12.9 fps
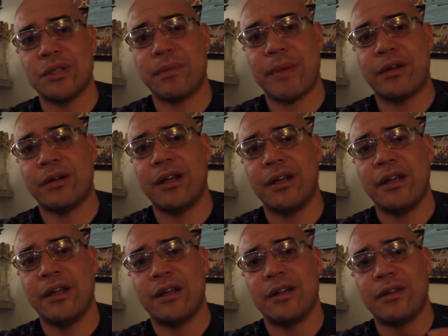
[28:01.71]
a pound.
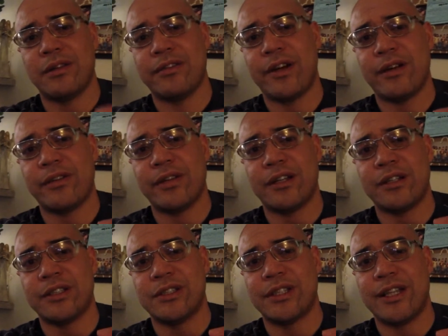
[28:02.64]

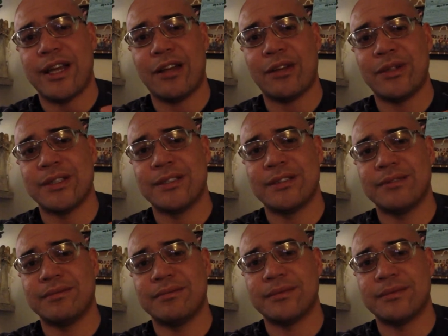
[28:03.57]
3,500 calories